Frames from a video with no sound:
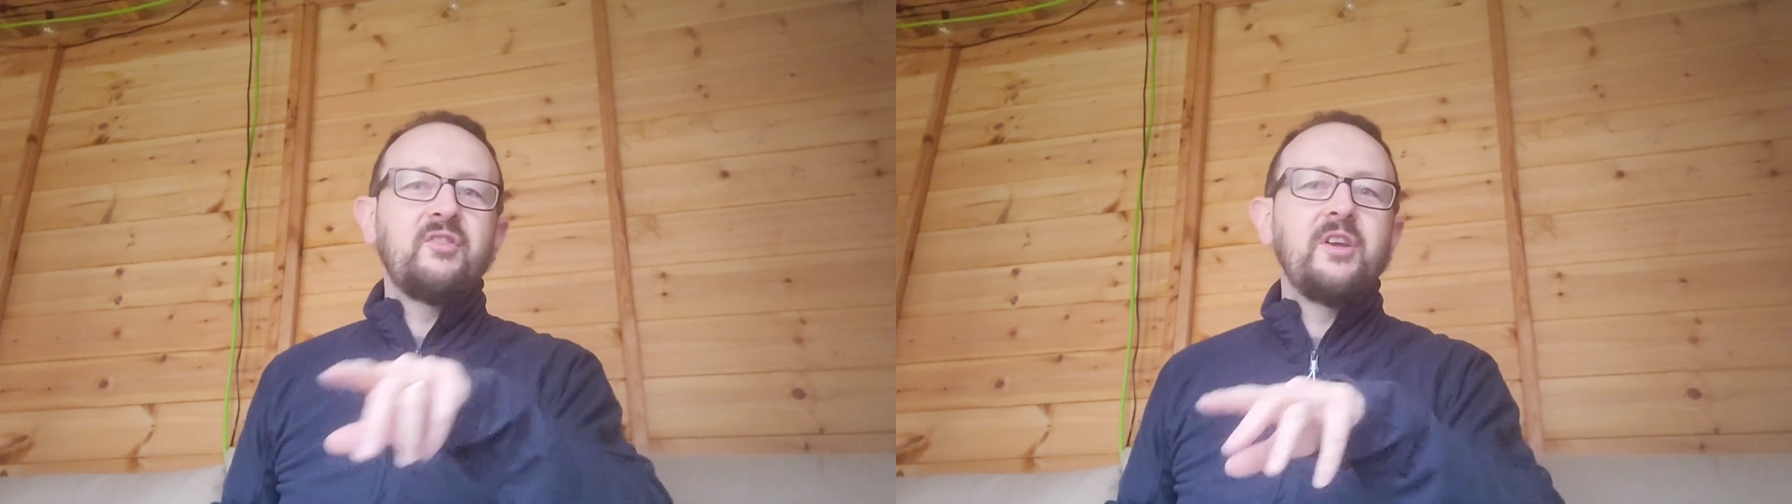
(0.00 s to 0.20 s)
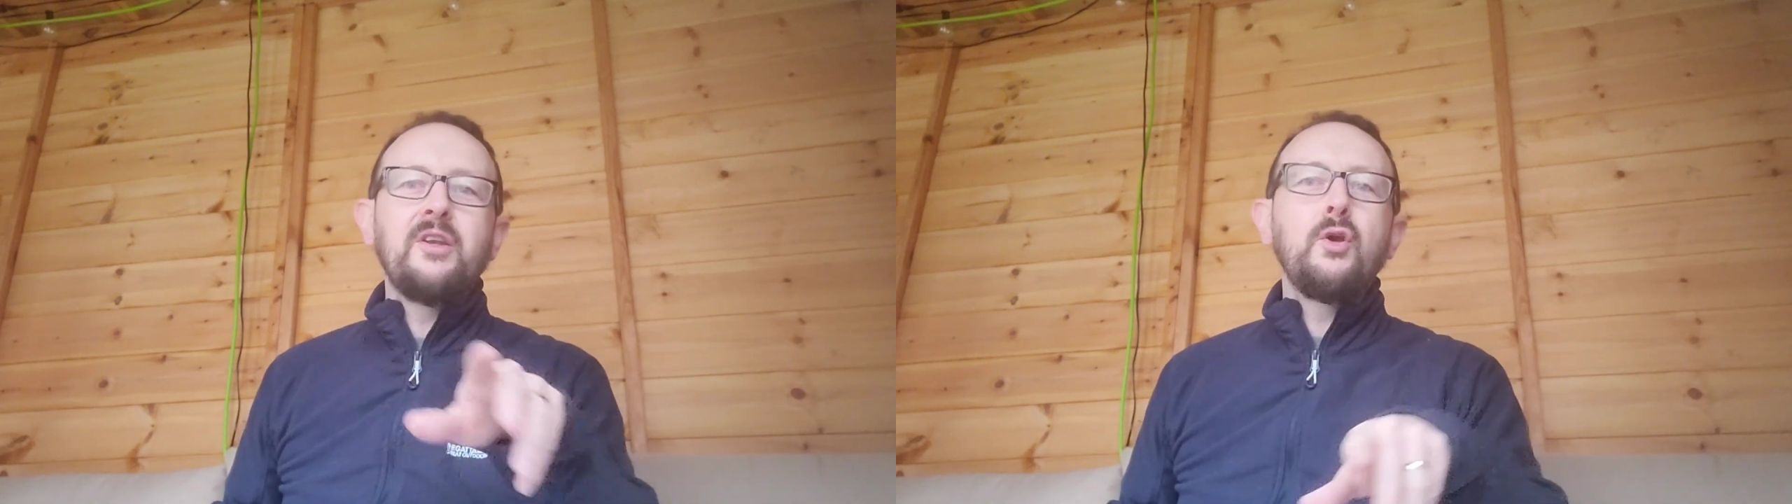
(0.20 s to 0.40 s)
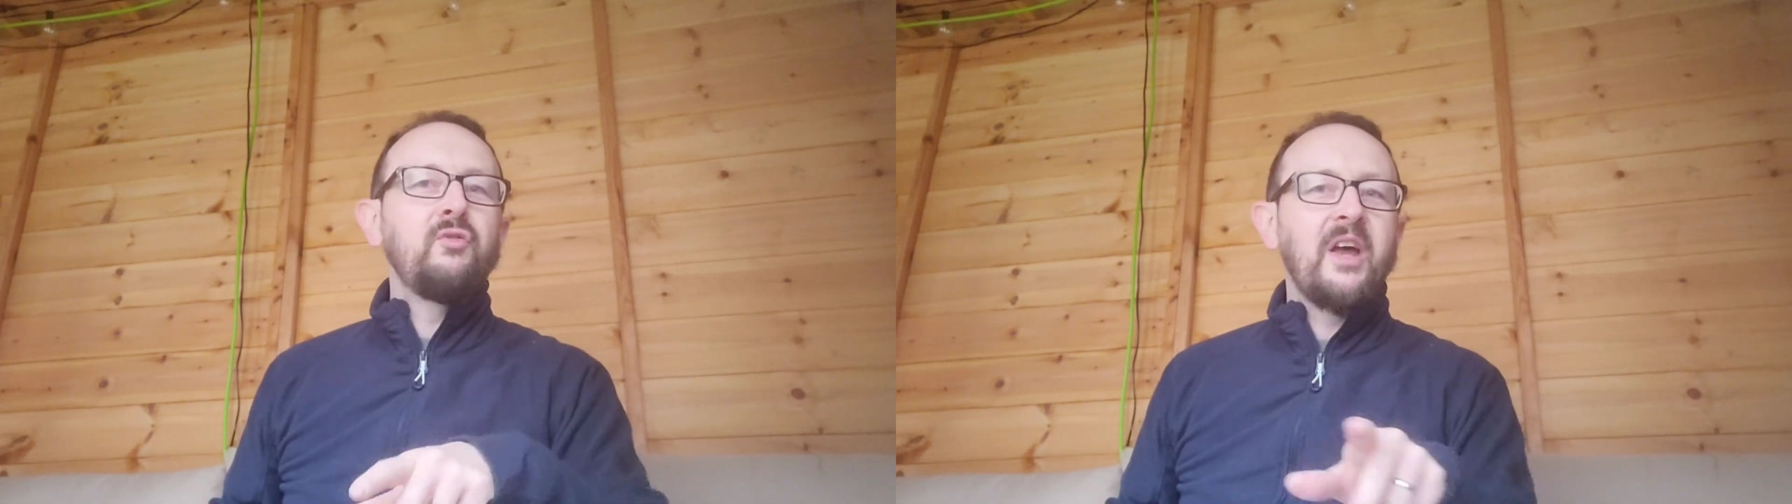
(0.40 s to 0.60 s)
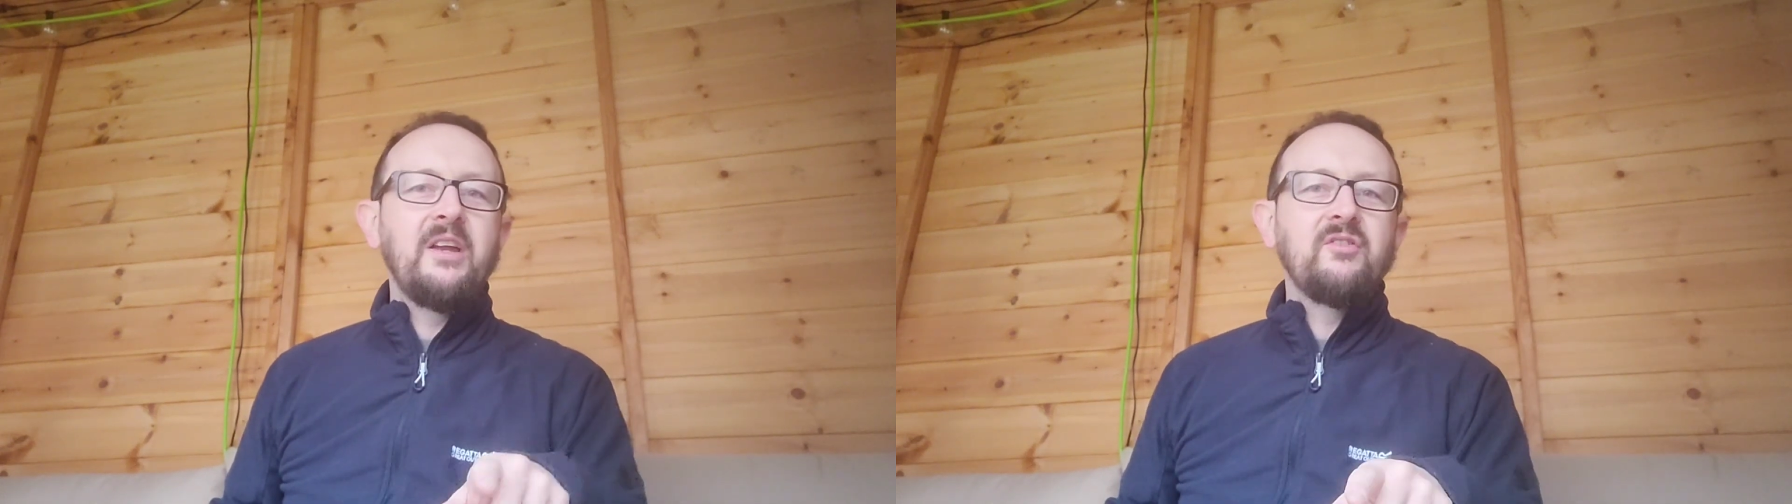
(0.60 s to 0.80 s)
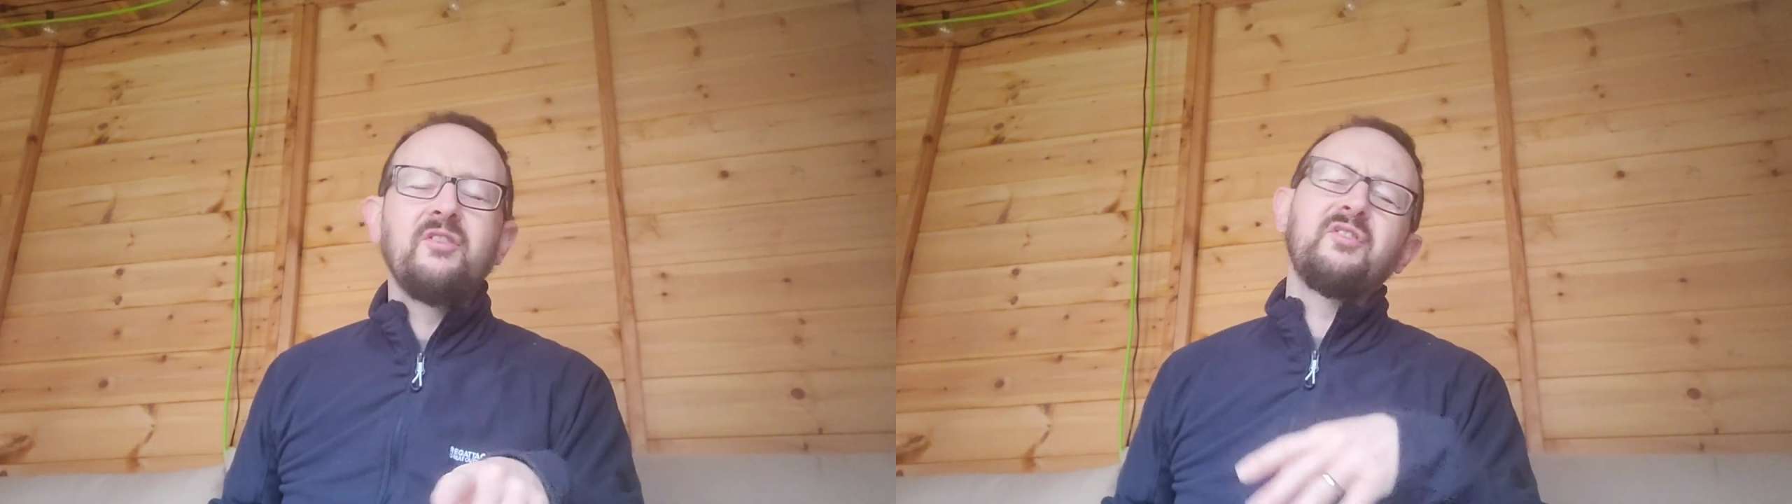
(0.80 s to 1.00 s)
to your
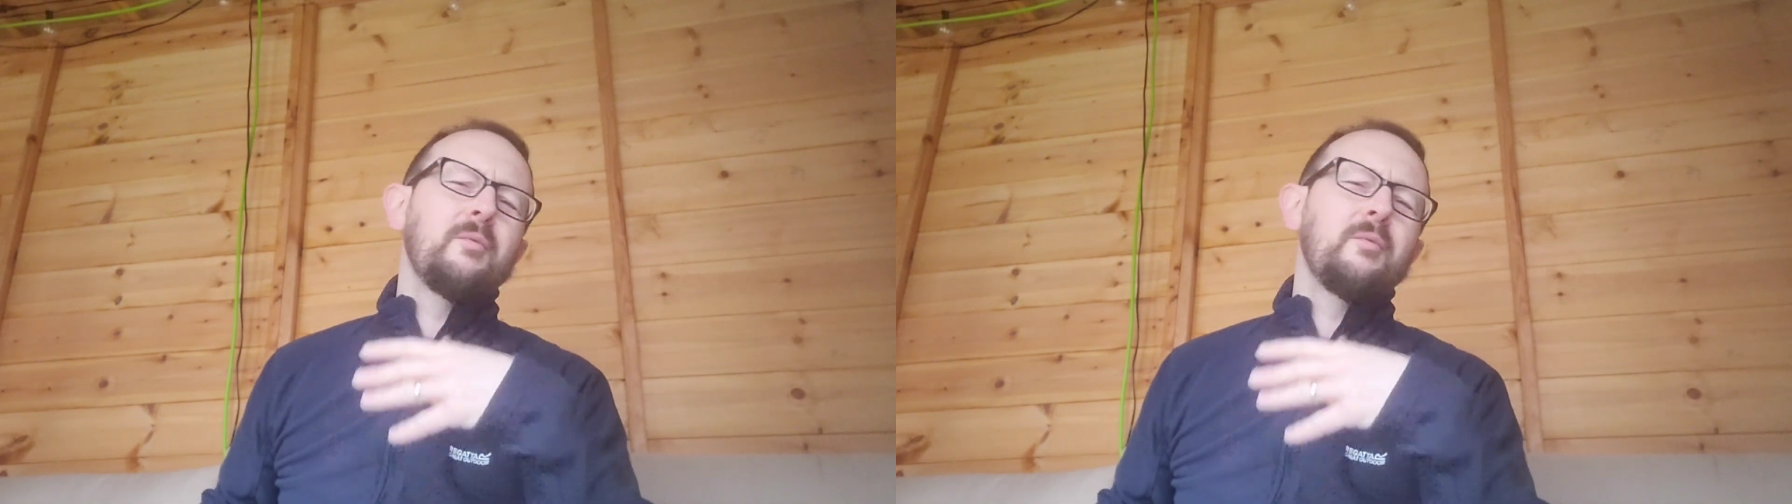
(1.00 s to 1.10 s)
newsagents.